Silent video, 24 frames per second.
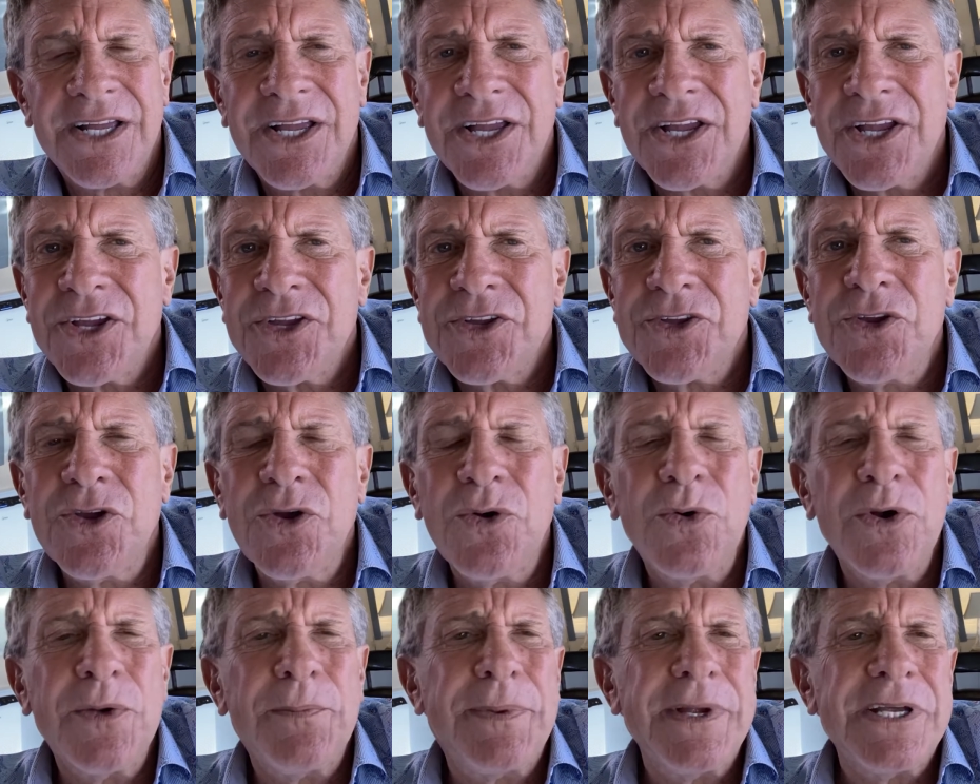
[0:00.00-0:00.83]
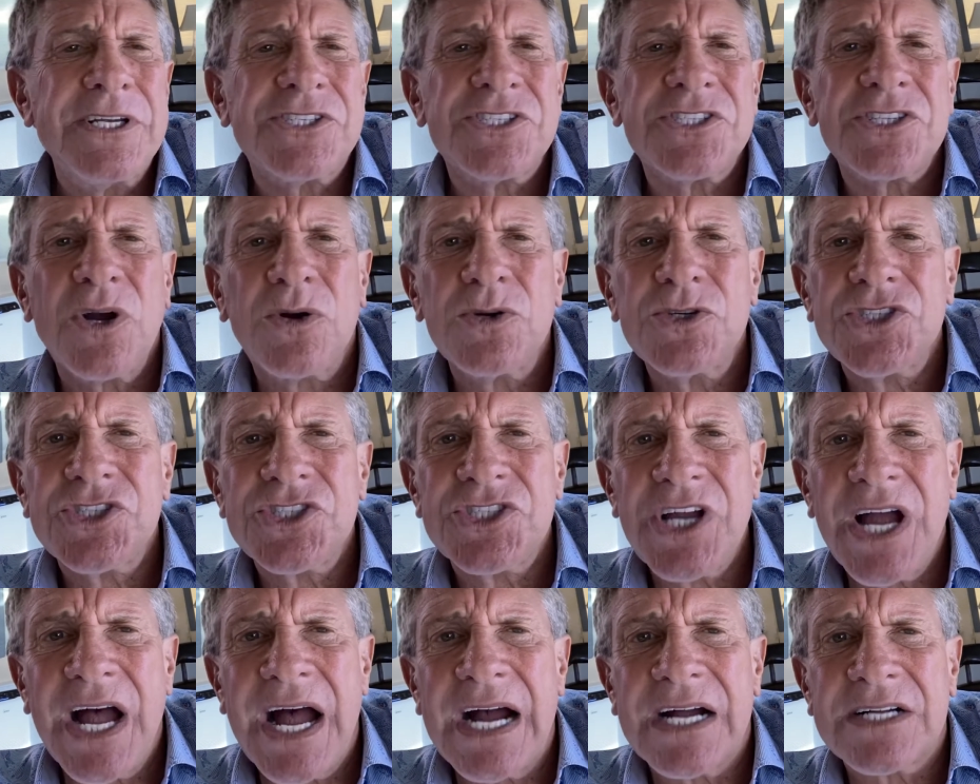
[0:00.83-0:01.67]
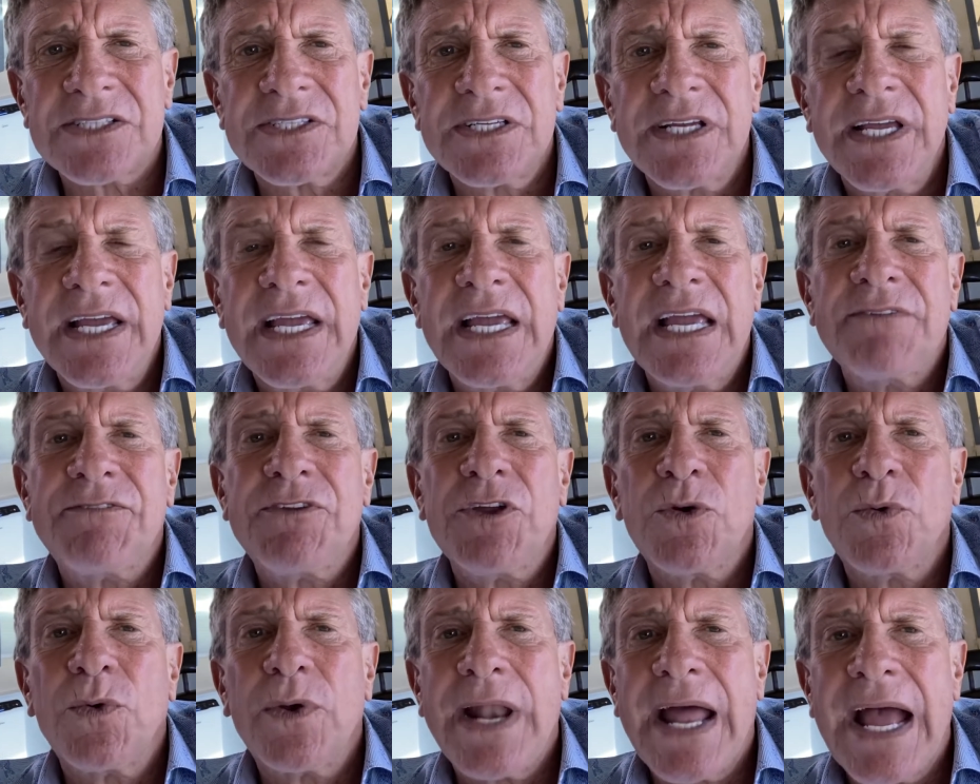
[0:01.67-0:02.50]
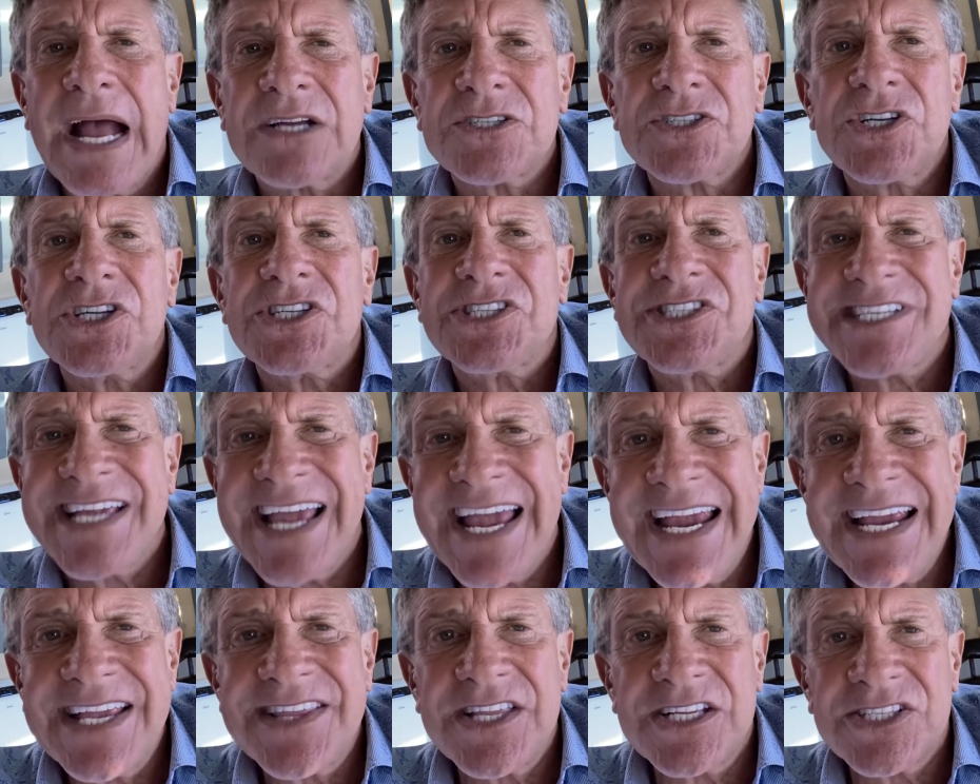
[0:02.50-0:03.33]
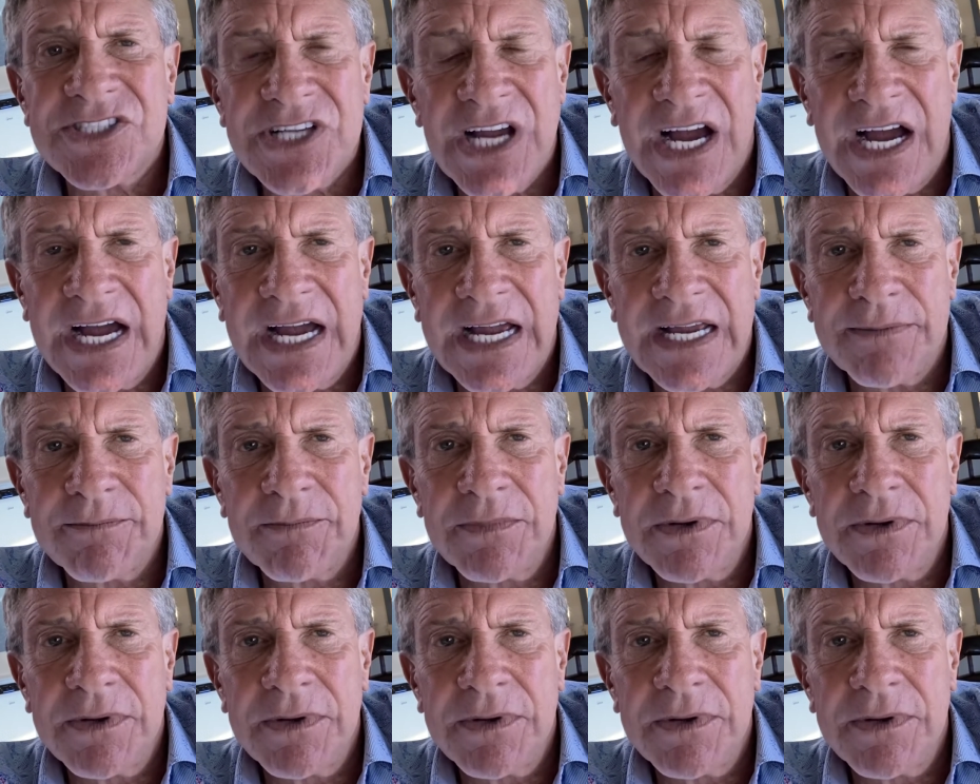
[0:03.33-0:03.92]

You would be so shocked if you would actually take the time